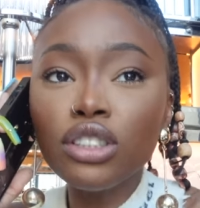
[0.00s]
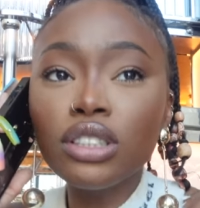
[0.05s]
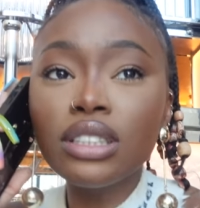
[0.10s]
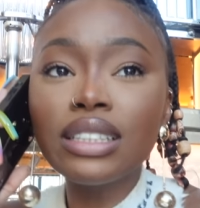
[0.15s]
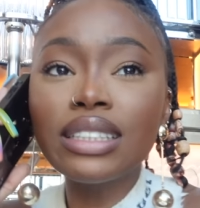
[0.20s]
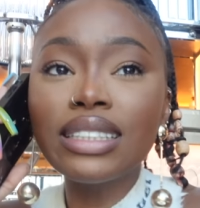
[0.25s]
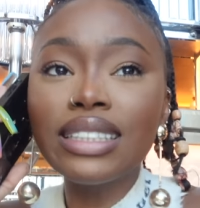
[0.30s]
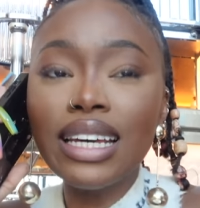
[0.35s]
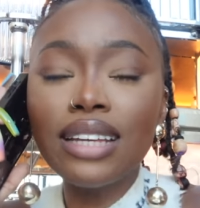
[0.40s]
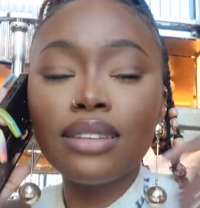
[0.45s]
just
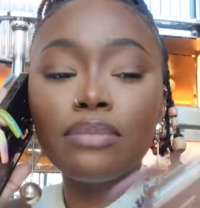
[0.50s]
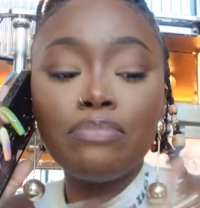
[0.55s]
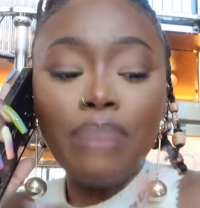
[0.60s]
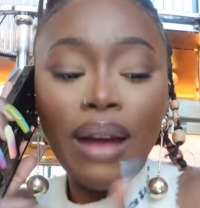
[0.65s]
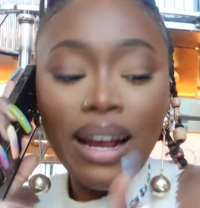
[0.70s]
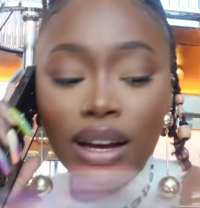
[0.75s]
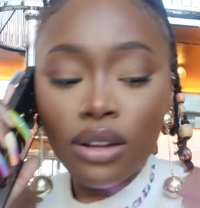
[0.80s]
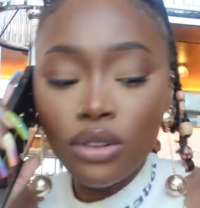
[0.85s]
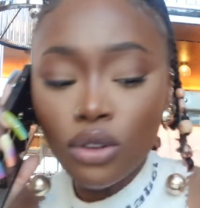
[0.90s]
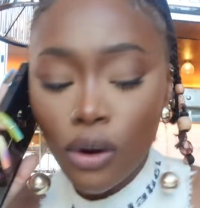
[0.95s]
get
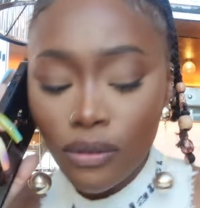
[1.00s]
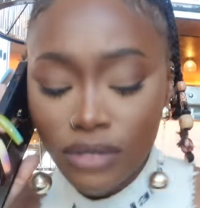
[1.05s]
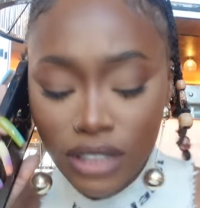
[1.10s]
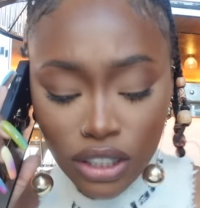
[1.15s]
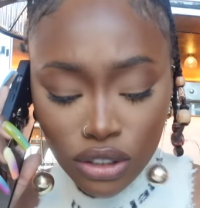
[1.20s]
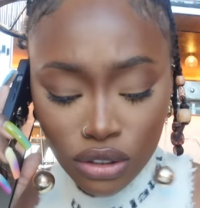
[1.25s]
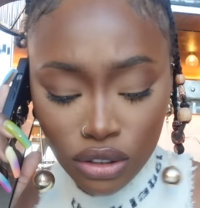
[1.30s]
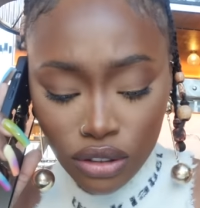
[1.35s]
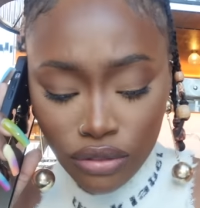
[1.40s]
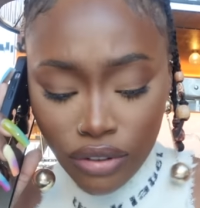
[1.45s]
bang out the
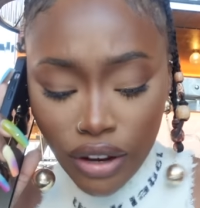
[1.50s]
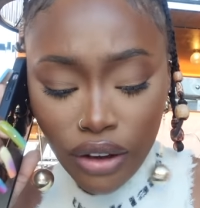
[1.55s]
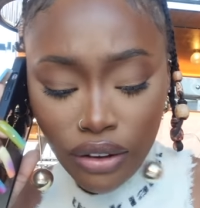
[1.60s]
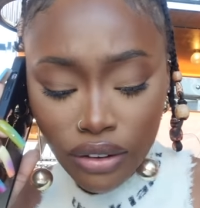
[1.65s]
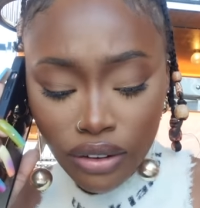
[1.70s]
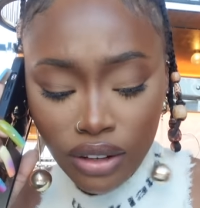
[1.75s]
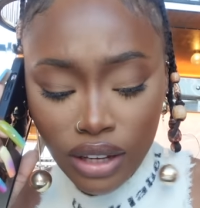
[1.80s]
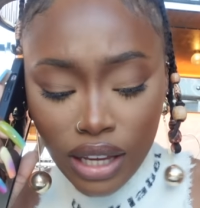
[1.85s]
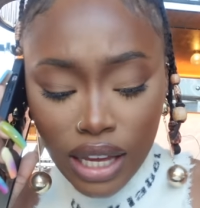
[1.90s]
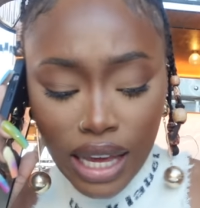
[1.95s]
conversation with Coke
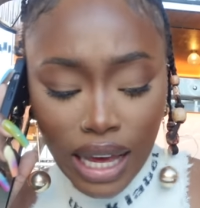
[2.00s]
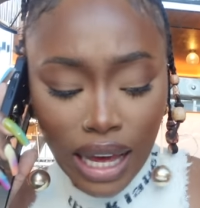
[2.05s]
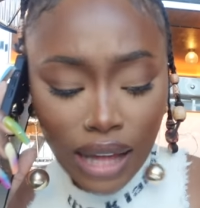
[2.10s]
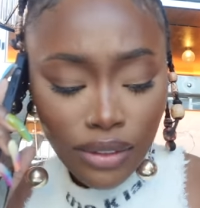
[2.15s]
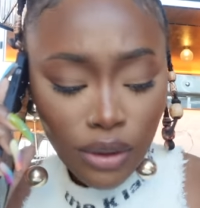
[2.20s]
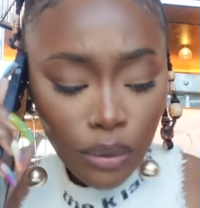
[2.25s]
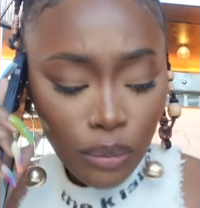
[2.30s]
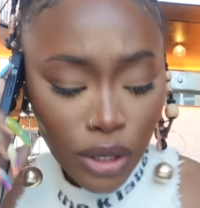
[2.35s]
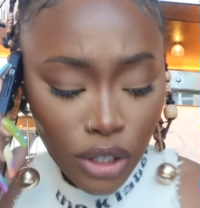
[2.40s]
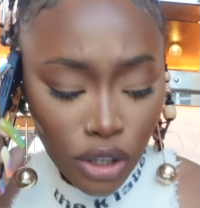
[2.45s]
and
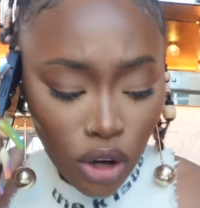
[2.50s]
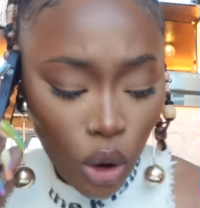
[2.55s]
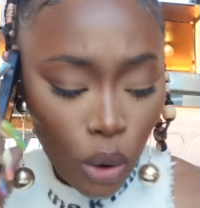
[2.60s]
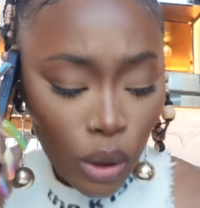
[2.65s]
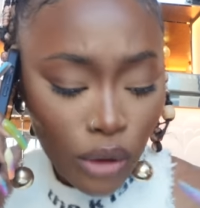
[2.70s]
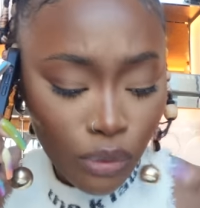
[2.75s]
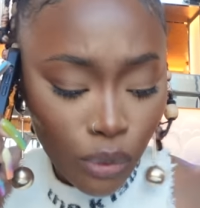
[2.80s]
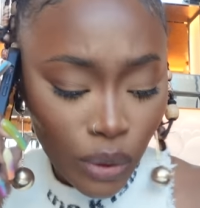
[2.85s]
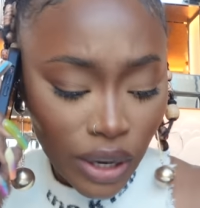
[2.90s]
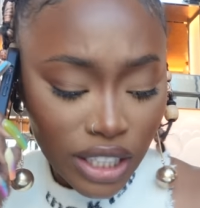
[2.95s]
then we know
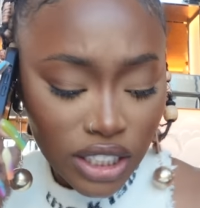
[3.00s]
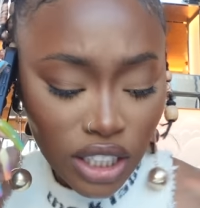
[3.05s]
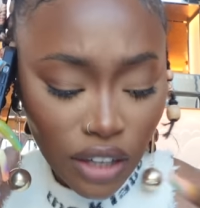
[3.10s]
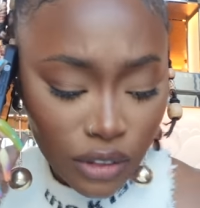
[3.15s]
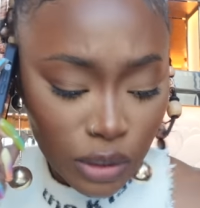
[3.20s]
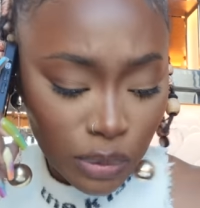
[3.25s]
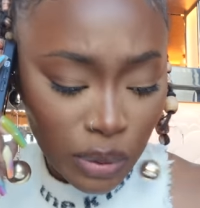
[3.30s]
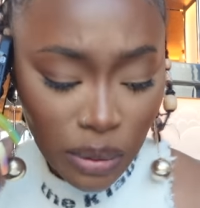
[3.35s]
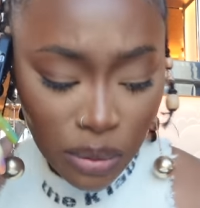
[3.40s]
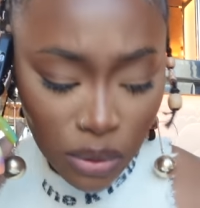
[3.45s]
if we're each
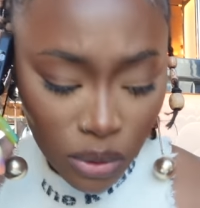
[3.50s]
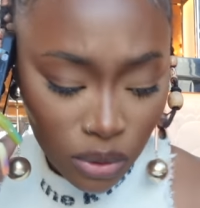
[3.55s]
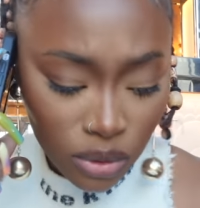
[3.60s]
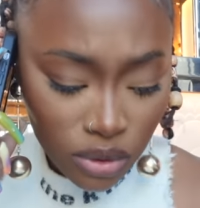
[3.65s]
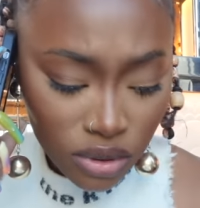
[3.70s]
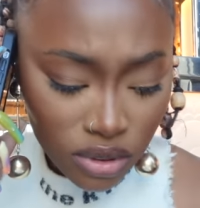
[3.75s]
other's people.